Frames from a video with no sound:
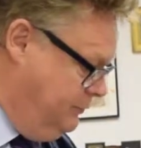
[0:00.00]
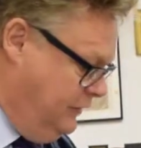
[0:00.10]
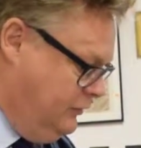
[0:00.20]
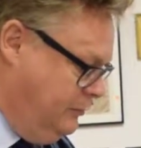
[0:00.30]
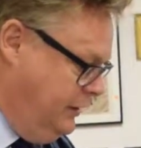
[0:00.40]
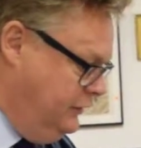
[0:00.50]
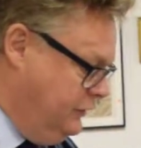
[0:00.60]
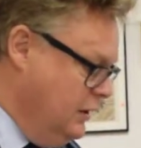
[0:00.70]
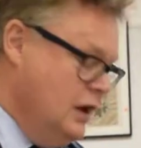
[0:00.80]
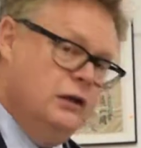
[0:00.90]
and bits and
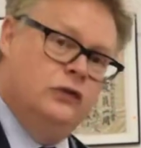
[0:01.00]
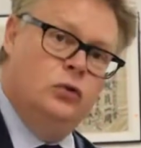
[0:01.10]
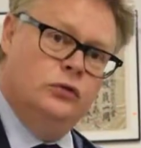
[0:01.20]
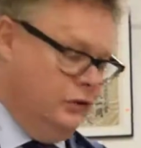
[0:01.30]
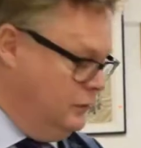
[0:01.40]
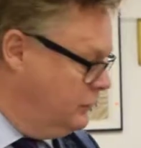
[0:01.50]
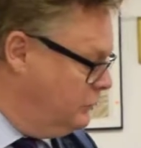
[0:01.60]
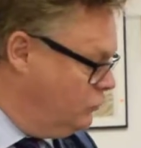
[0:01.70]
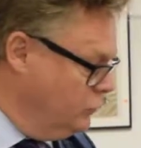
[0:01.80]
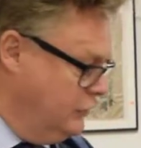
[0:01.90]
pieces. The sorts
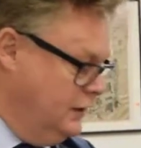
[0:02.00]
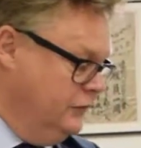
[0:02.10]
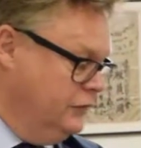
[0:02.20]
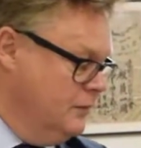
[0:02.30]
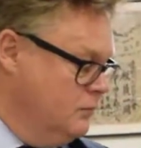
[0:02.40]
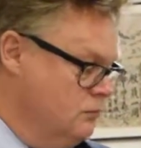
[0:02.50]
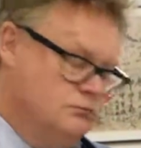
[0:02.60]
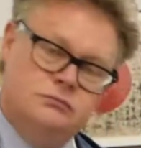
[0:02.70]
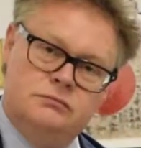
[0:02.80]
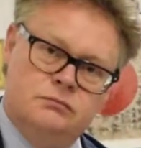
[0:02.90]
of things that,
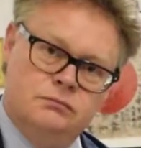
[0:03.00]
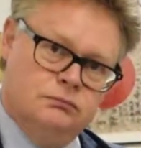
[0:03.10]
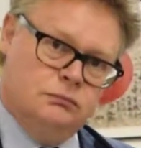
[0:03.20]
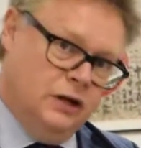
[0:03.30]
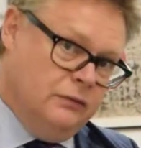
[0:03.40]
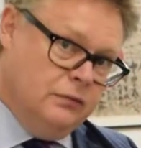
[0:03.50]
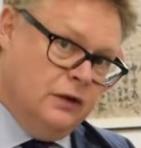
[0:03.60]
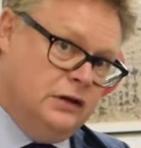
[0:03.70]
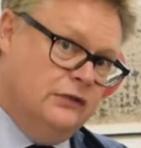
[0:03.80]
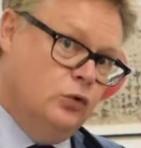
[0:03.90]
you know,
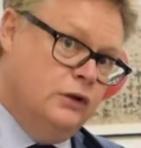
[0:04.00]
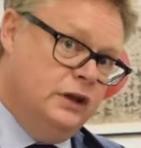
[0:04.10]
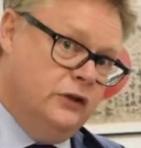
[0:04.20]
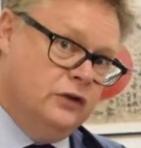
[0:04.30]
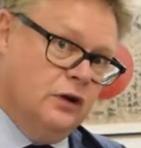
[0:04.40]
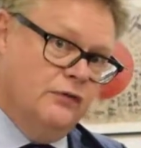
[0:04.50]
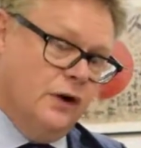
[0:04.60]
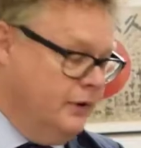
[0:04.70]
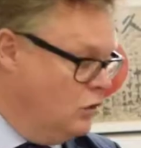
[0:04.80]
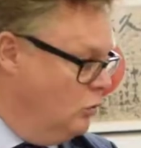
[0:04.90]
30, 40 years ago,
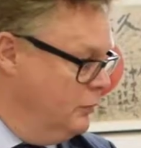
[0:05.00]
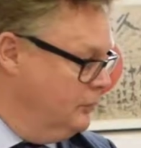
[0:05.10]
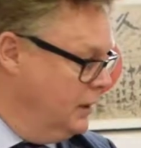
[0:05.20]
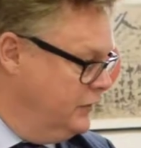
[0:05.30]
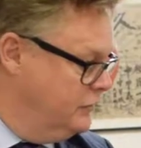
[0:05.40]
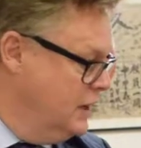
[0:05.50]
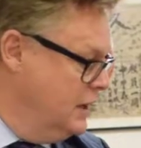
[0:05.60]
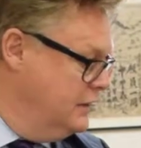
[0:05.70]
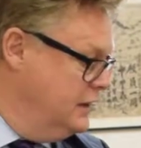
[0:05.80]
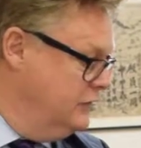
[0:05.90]
very commonplace.
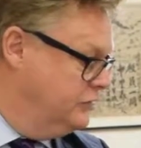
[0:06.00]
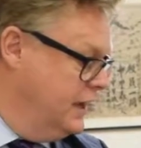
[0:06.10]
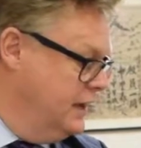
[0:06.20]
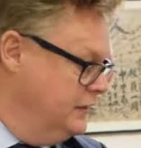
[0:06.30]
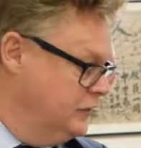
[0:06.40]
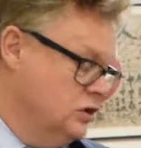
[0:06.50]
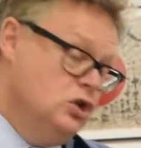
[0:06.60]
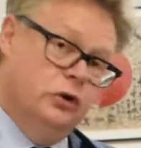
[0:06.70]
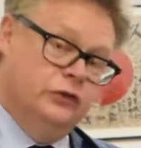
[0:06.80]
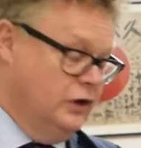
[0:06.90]
These days,
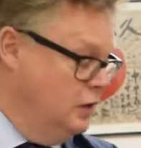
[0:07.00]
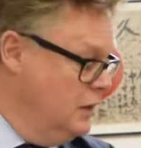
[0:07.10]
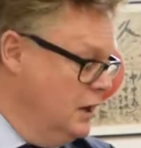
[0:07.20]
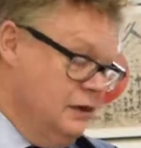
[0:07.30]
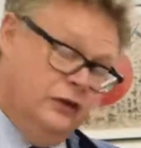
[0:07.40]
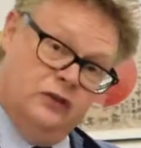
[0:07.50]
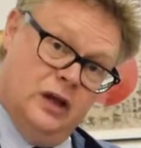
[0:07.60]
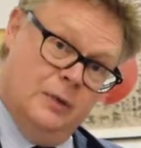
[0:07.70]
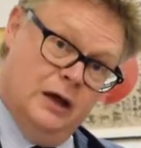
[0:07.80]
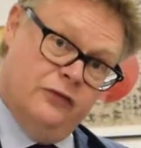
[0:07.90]
not so. This has
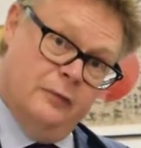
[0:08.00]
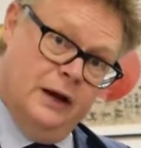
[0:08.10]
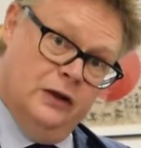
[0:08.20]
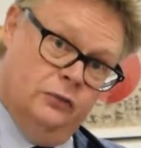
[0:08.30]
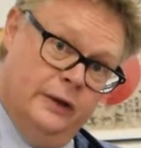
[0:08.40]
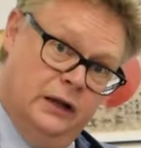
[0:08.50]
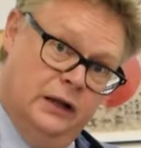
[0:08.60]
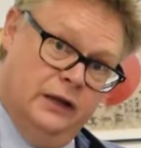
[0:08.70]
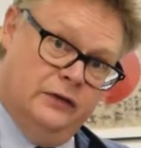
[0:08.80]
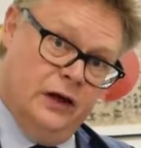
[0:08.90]
come out from a house we
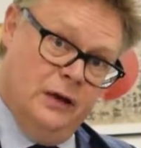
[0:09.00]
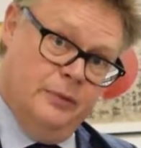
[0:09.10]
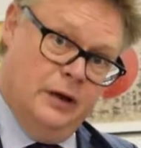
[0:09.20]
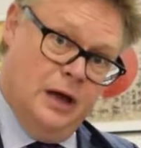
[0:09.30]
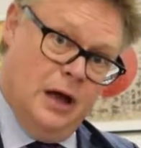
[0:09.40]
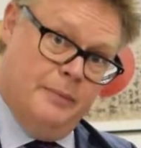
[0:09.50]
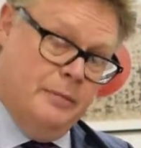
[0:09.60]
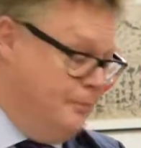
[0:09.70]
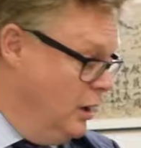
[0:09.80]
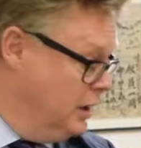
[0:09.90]
cleared up
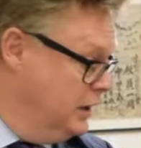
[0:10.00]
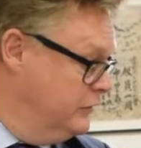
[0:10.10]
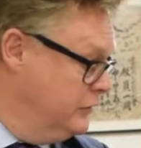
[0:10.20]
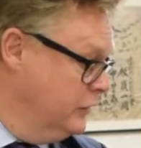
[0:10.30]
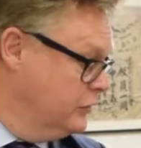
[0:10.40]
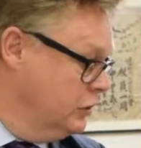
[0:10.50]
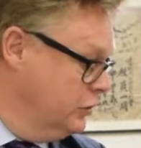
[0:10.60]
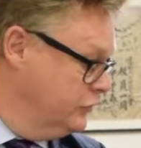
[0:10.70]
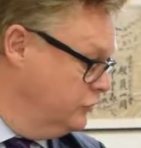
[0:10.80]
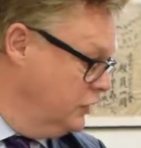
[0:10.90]
in Berkeley in South
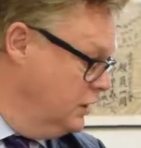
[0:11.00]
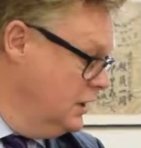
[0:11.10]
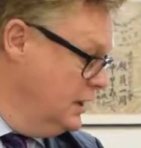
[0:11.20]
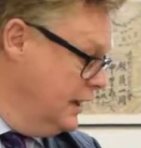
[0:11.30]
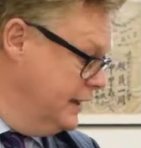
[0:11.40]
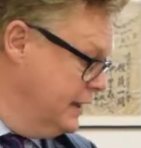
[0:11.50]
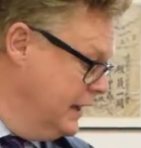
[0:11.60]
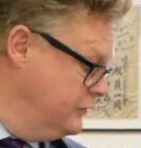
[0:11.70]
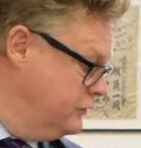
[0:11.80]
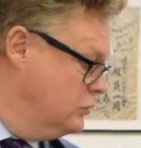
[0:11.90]
Gloucestershire. And
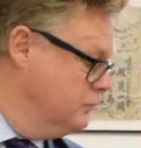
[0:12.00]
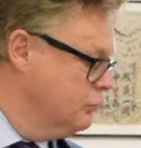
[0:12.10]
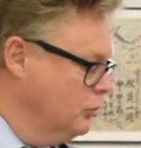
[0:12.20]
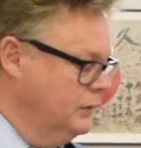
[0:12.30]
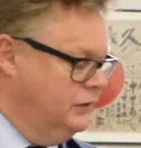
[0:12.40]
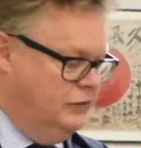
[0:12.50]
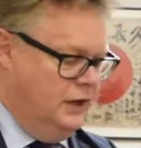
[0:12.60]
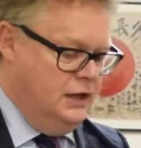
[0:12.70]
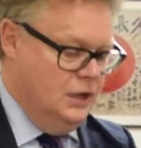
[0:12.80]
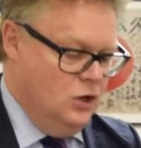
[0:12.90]
as you can probably
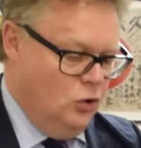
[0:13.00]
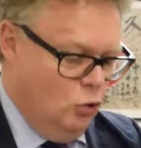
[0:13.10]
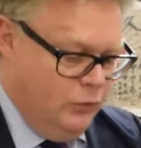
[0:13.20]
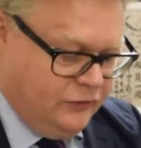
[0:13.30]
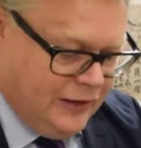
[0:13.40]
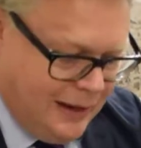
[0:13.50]
see, always